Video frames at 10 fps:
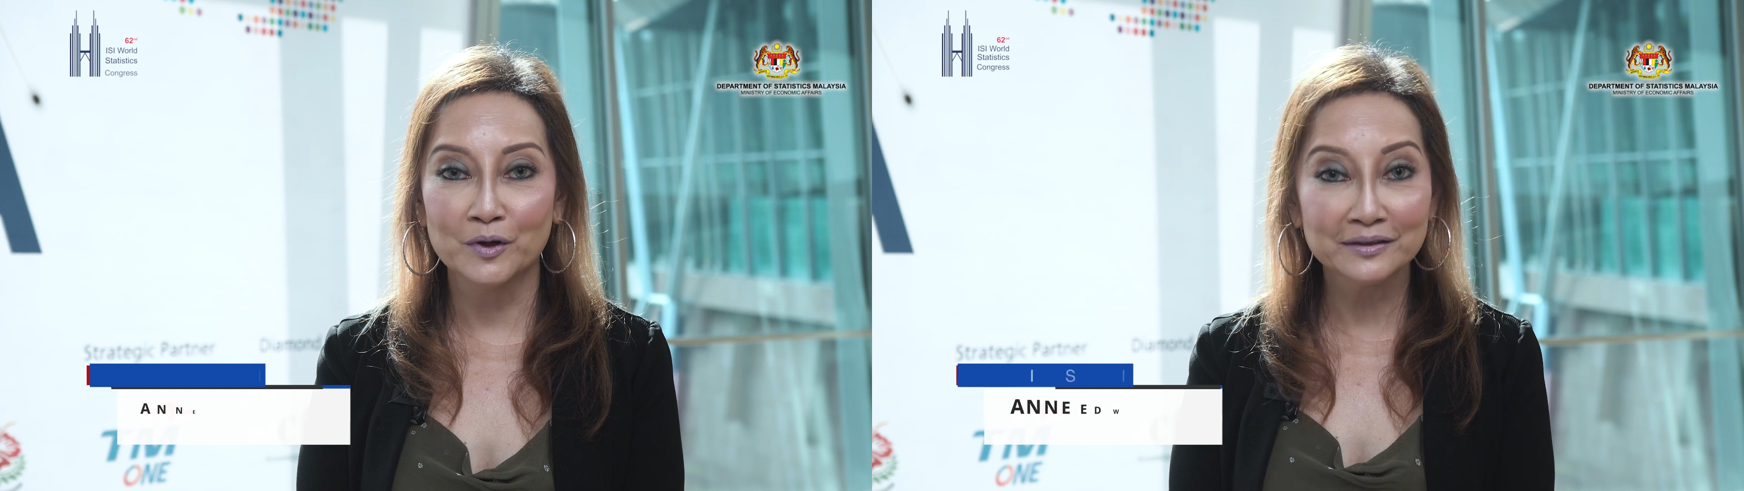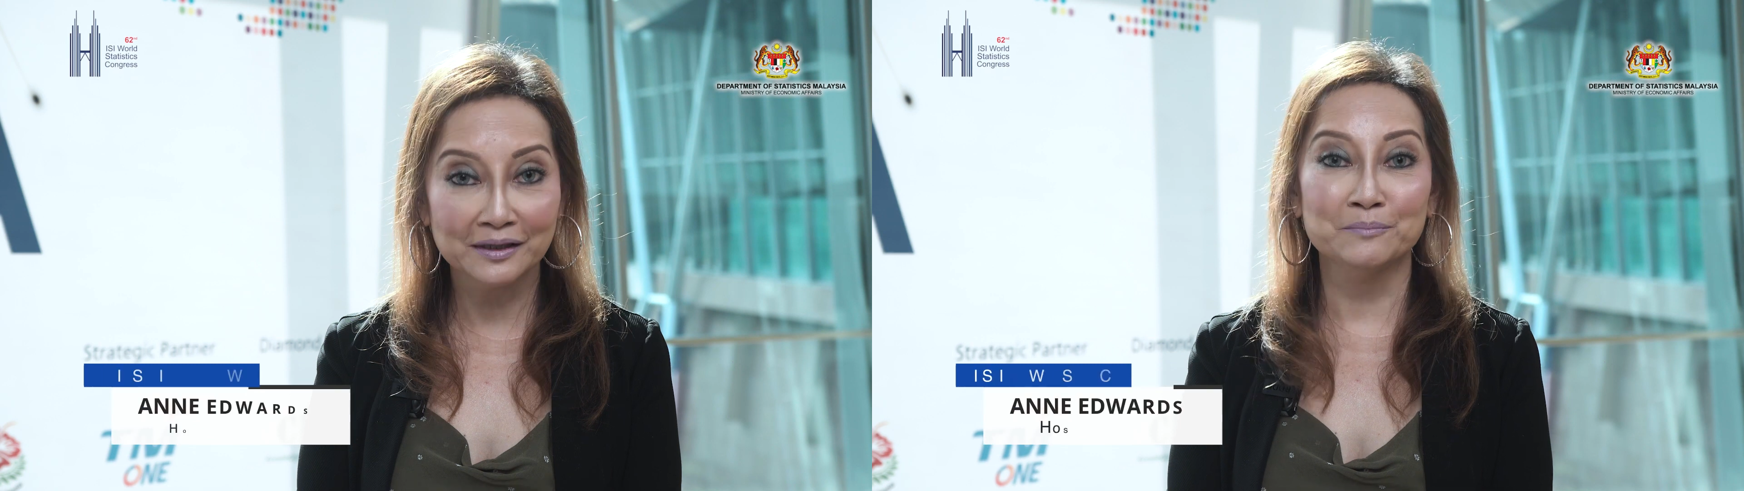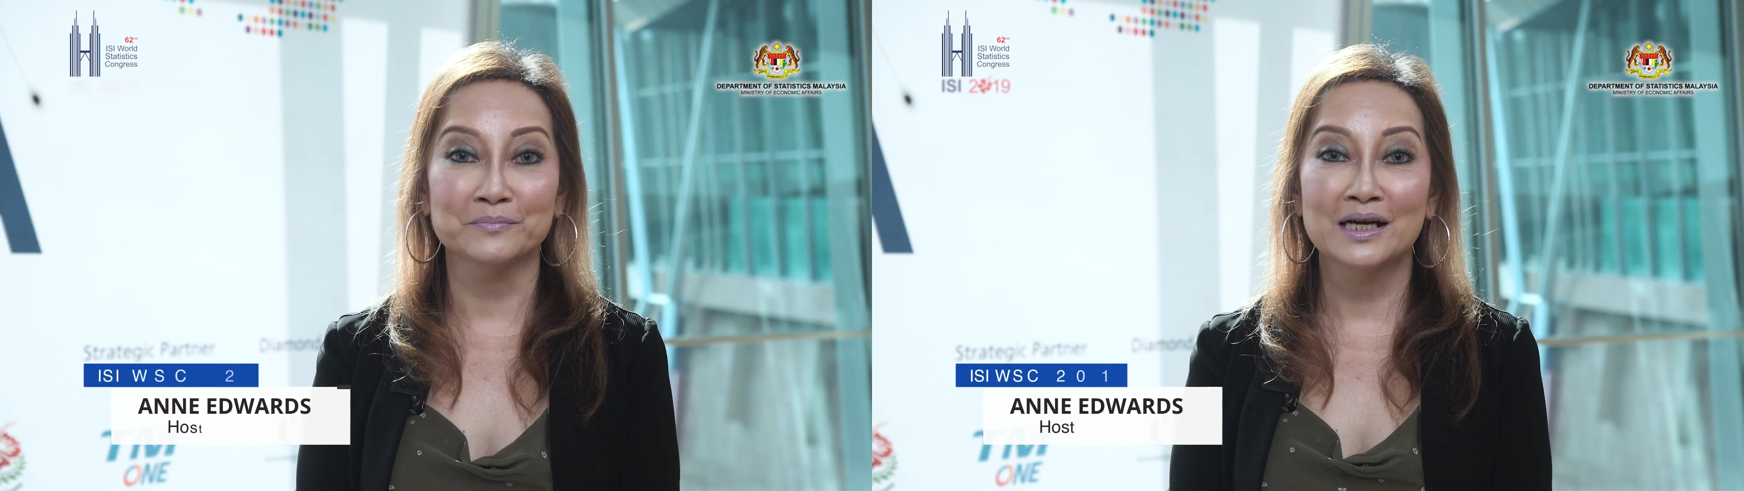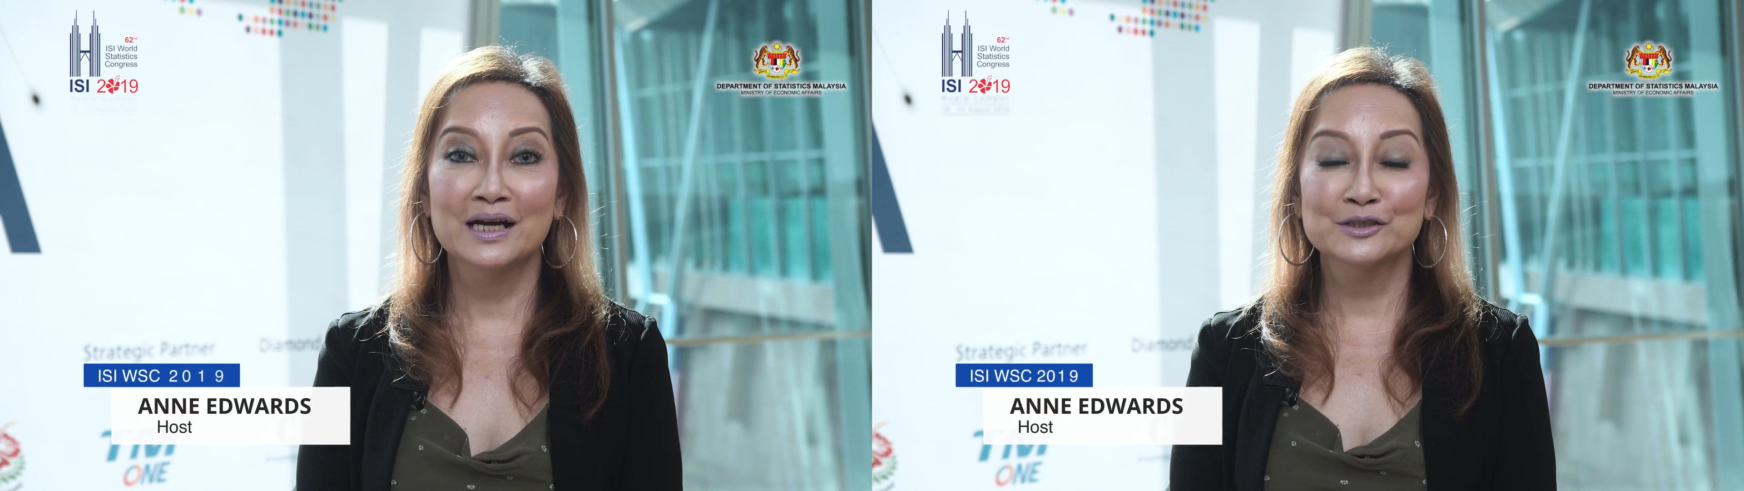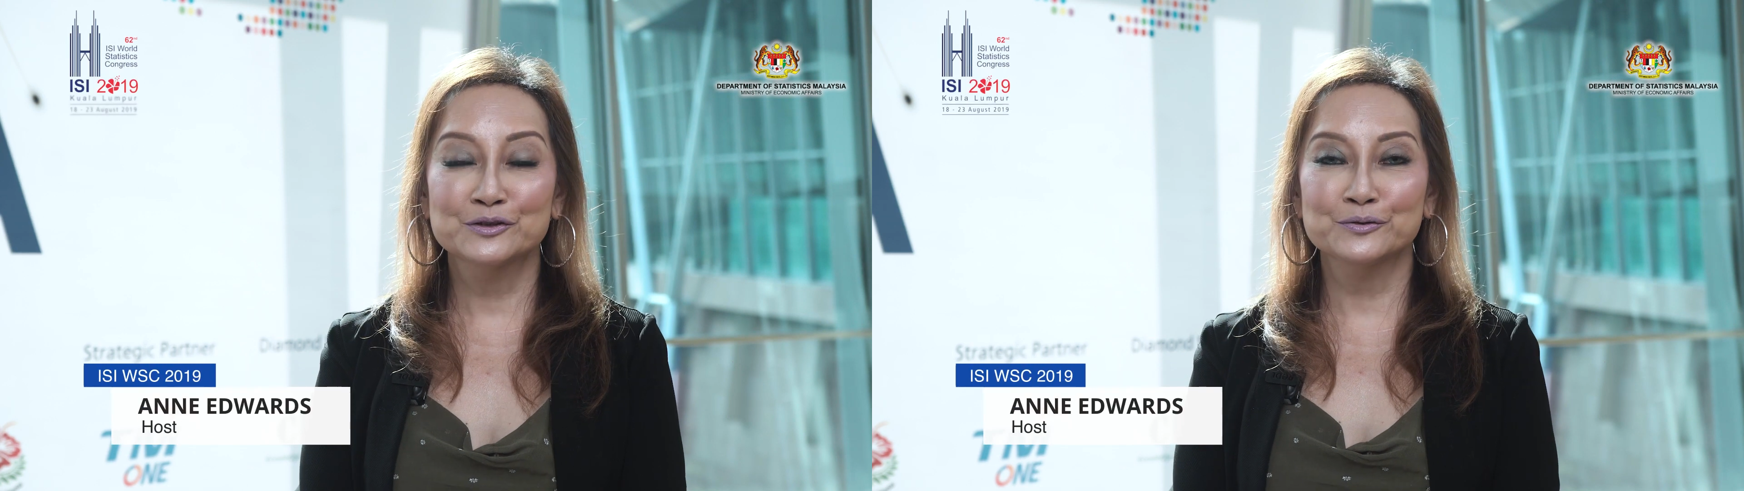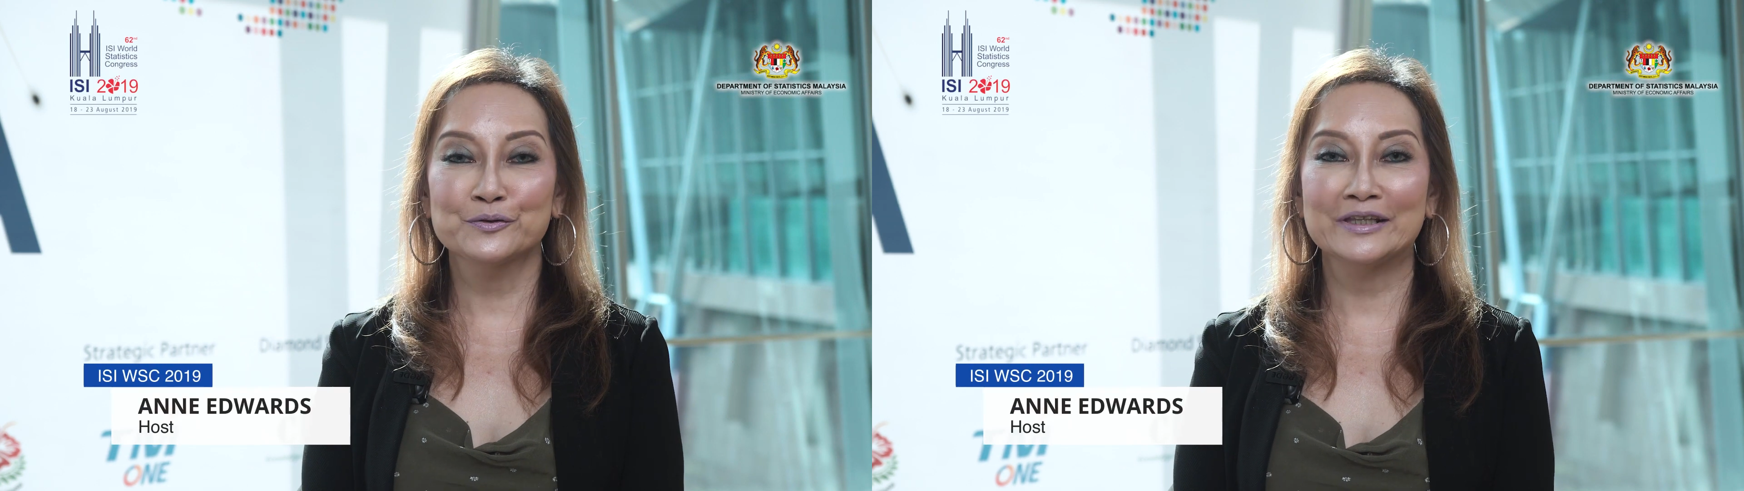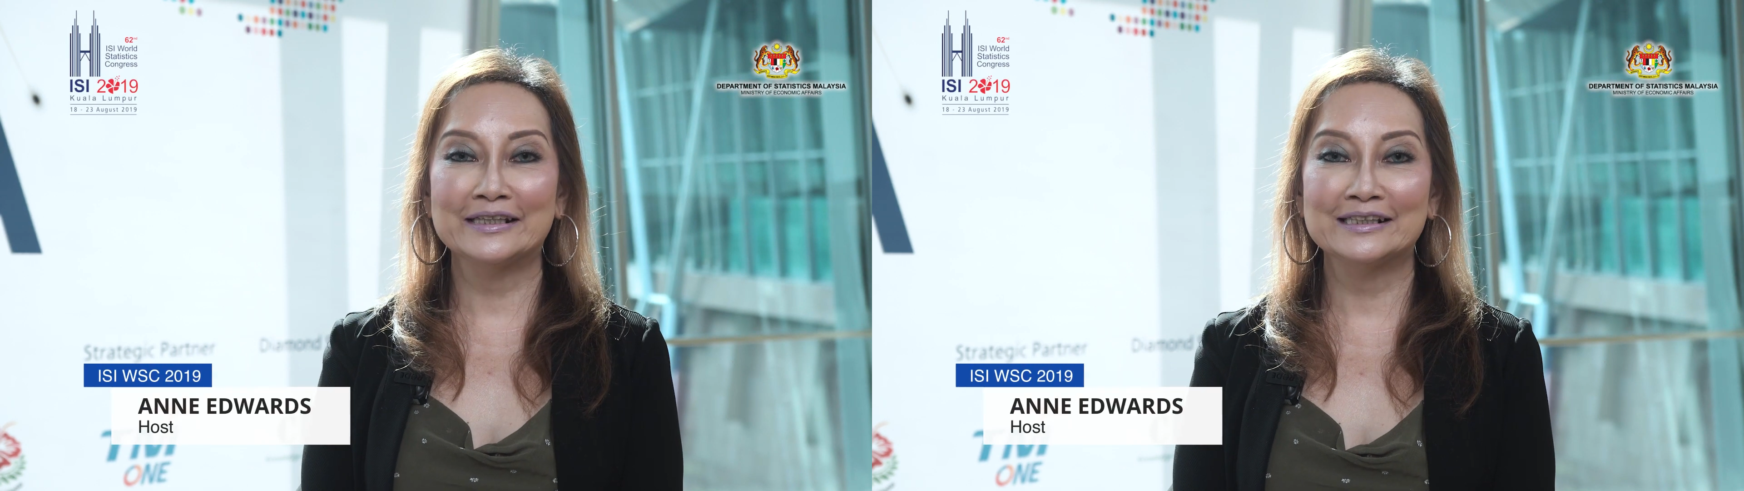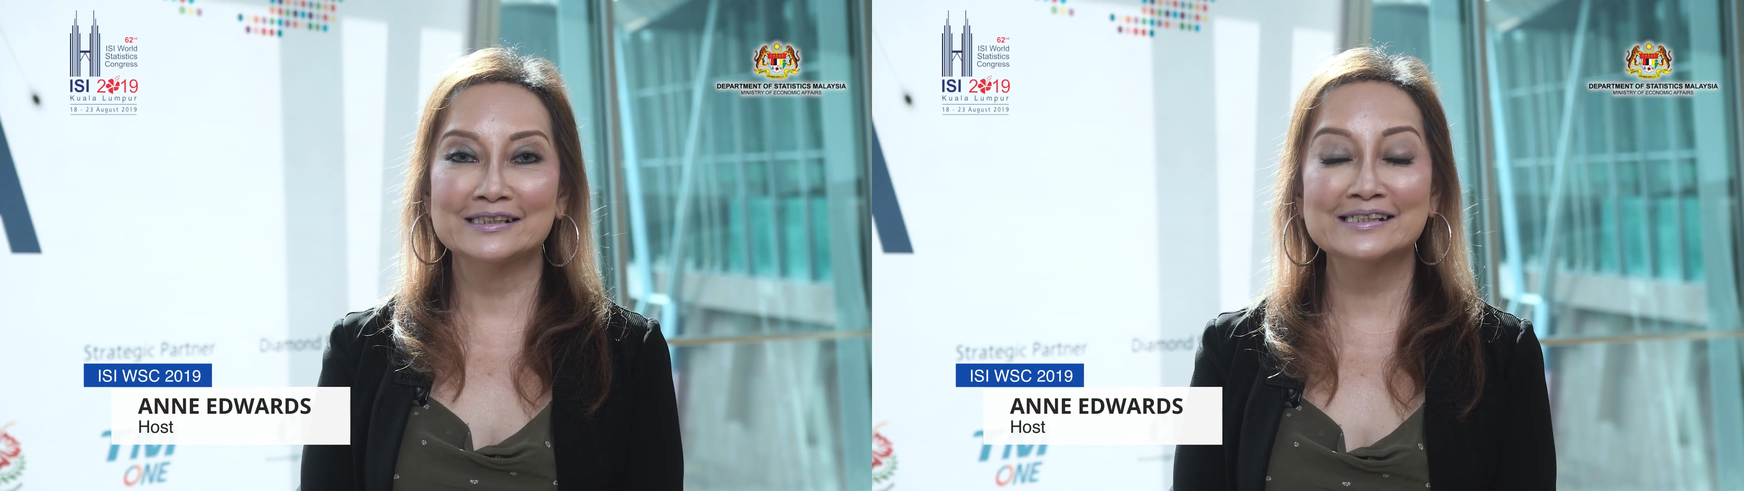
welcome to the